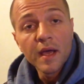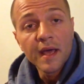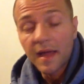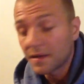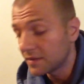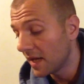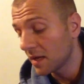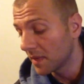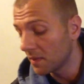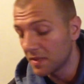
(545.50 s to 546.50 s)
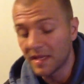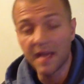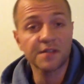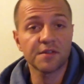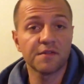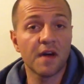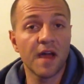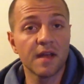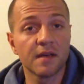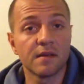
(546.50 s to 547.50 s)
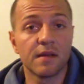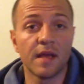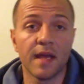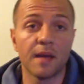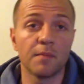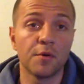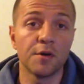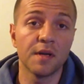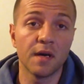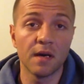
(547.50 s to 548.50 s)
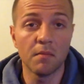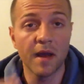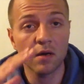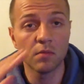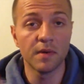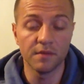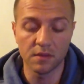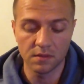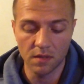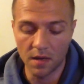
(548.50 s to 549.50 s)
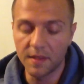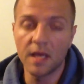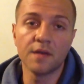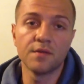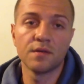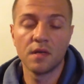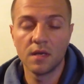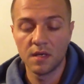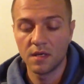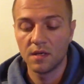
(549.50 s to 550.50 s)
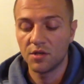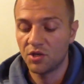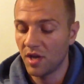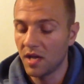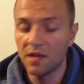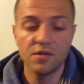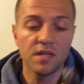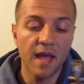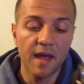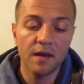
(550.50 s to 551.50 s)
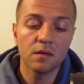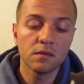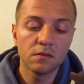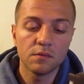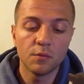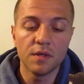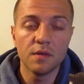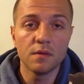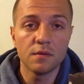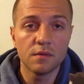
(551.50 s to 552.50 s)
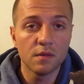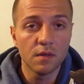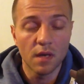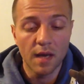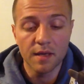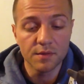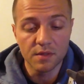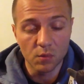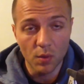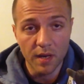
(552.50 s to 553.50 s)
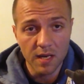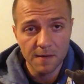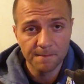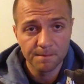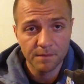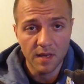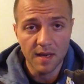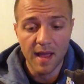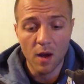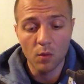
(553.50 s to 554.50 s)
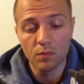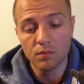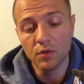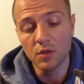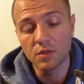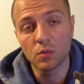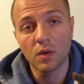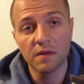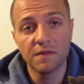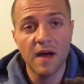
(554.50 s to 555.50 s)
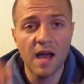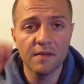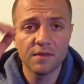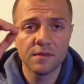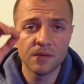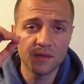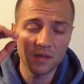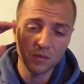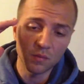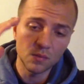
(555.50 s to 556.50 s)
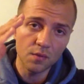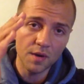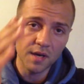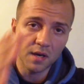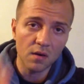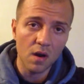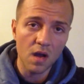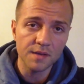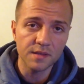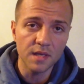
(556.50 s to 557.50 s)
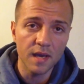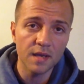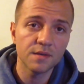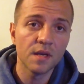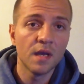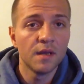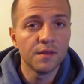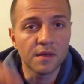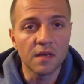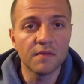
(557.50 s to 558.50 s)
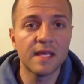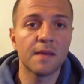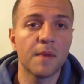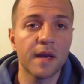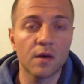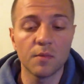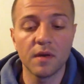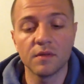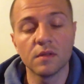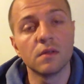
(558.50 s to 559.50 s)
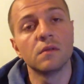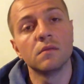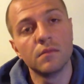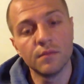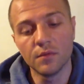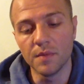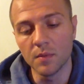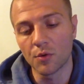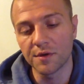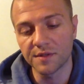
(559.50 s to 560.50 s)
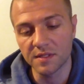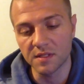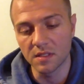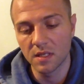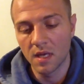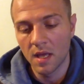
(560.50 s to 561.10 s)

And I could take maybe the extra fine and put a micro bevel on the edge. Change the angle. I used the 20, and now use the 25 to just run it across the edge to give it that micro bevel to be more resistant.